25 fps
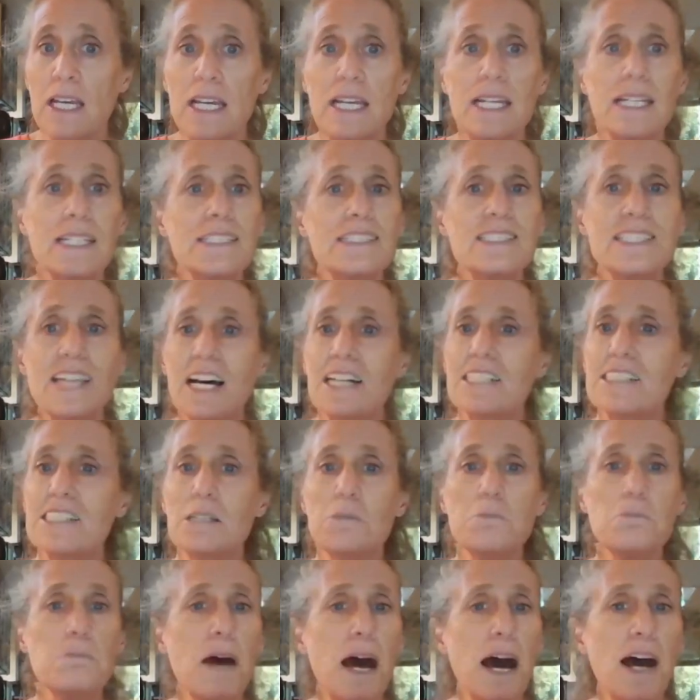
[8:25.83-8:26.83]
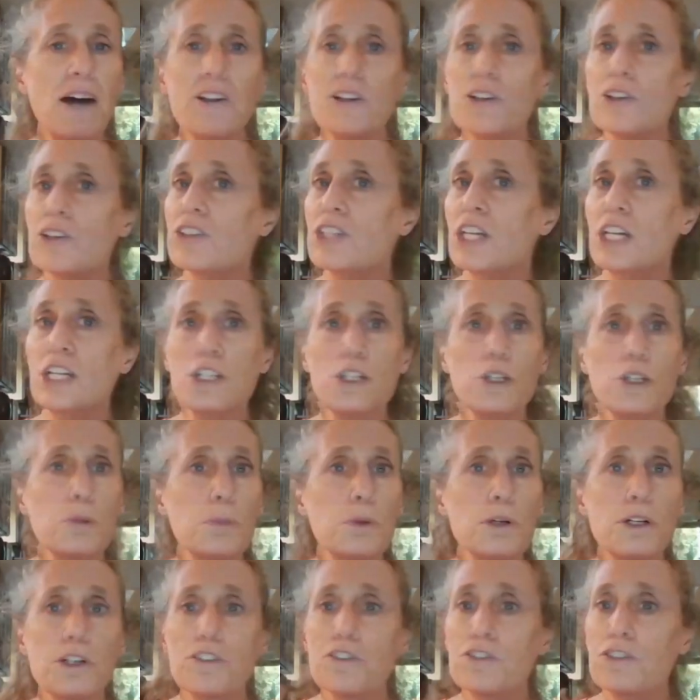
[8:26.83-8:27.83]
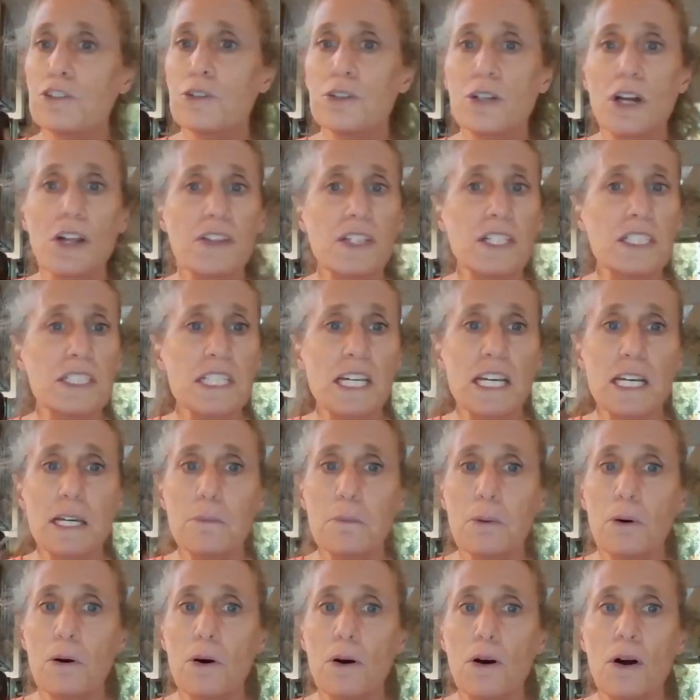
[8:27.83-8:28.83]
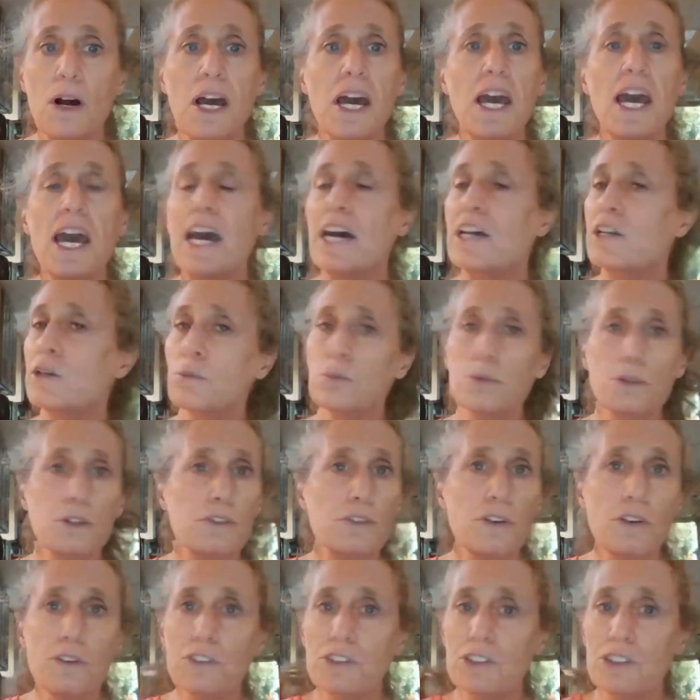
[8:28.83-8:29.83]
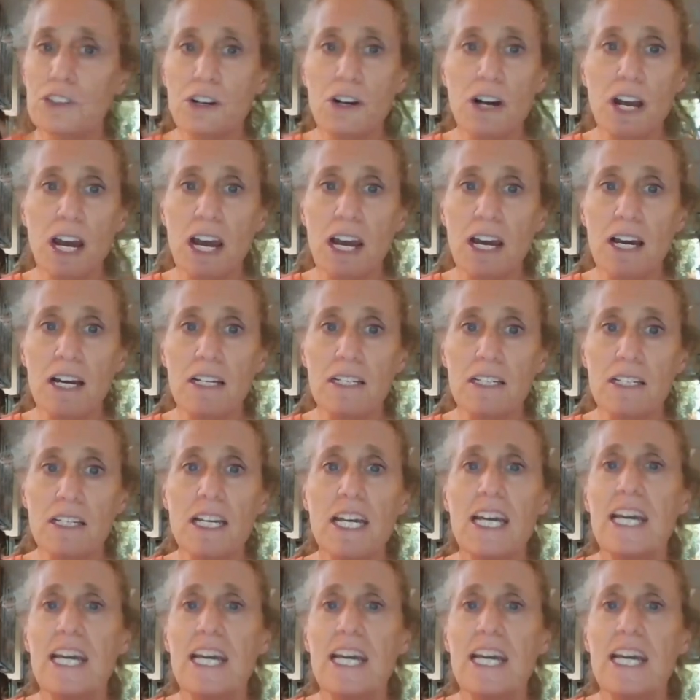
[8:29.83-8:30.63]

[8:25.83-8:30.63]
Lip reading: It doesn't matter that you put food on the table and a roof over their head.